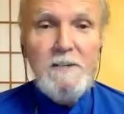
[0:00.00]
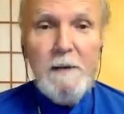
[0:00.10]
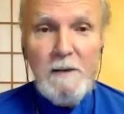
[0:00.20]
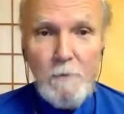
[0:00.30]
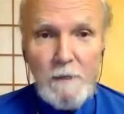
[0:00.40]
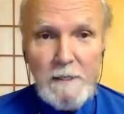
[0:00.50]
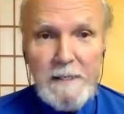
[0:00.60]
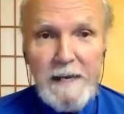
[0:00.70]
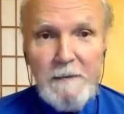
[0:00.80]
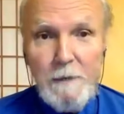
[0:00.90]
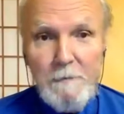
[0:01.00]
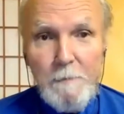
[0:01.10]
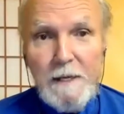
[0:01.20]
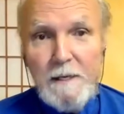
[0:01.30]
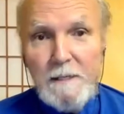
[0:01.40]
mean? What does that mean?
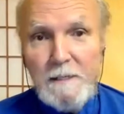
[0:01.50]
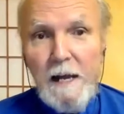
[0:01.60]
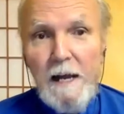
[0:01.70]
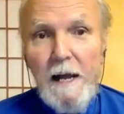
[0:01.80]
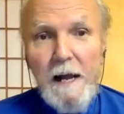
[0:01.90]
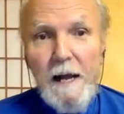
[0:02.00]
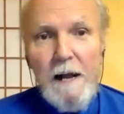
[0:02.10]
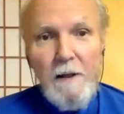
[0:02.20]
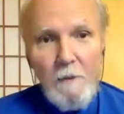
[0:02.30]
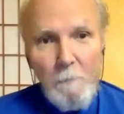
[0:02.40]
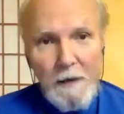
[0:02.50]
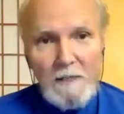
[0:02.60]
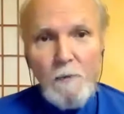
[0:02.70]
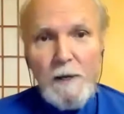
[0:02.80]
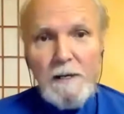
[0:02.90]
Because the
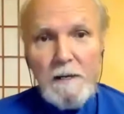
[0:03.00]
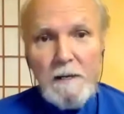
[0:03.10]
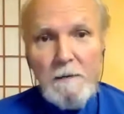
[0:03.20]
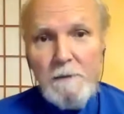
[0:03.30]
best way to come